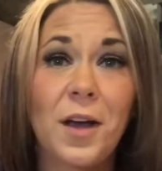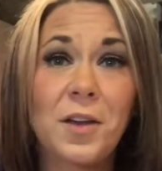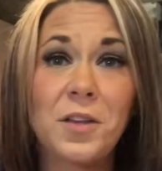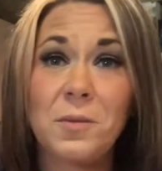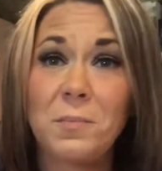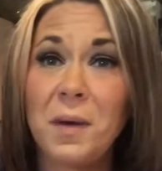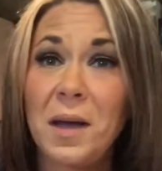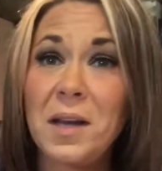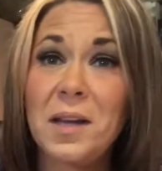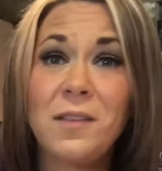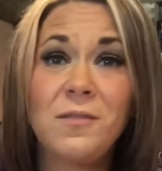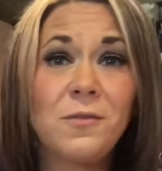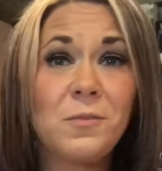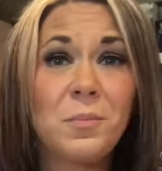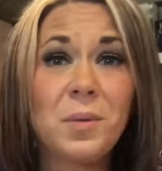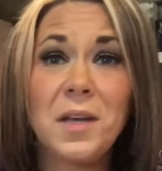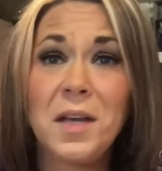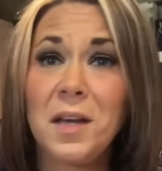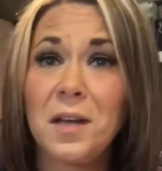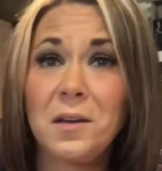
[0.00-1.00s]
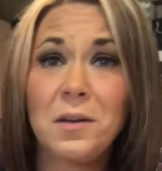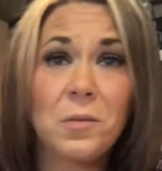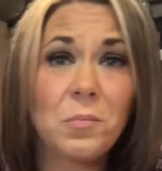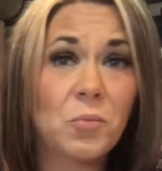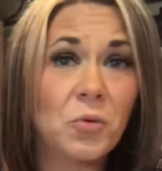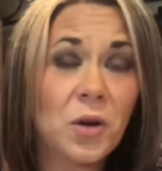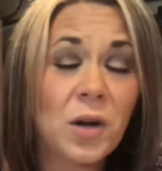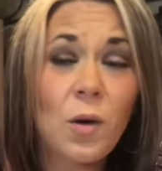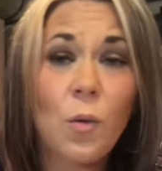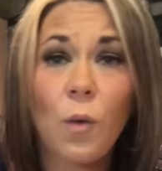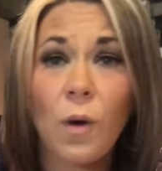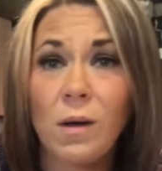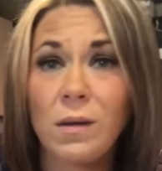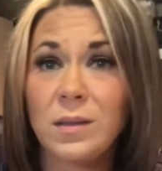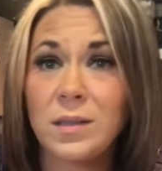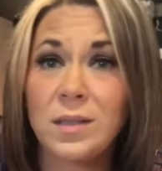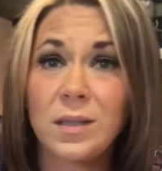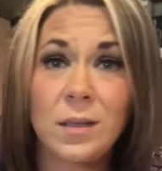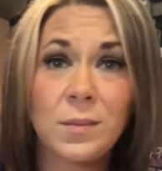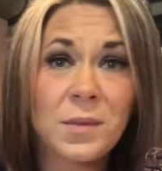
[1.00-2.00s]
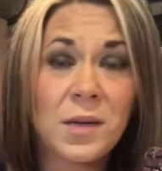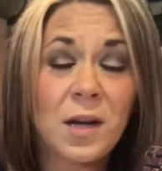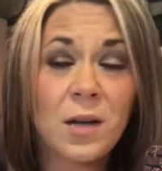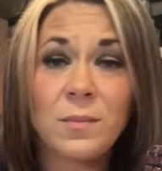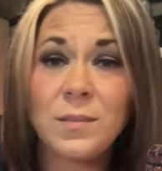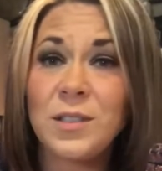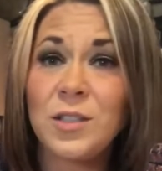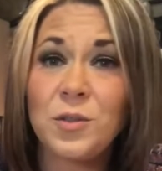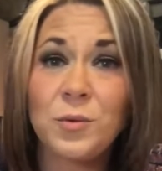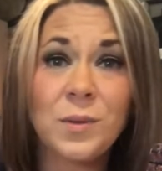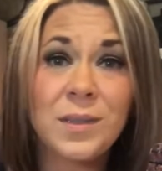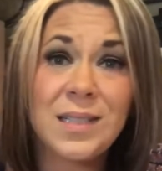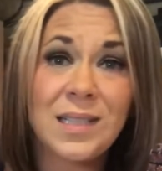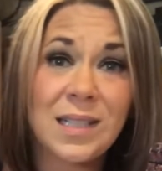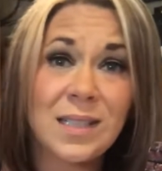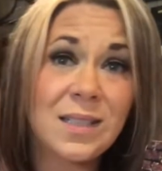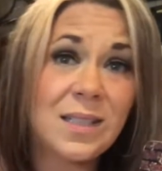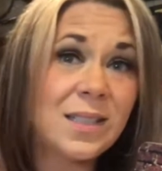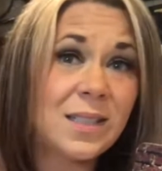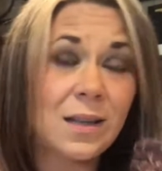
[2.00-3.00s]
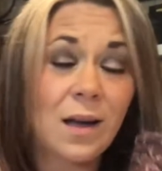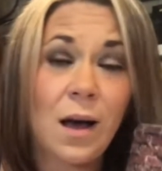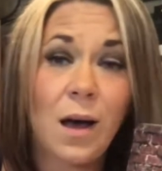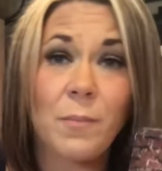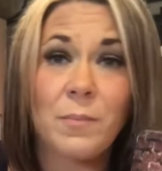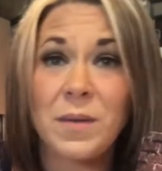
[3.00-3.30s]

You might even be hitting a brick wall, something coming to a dead stop.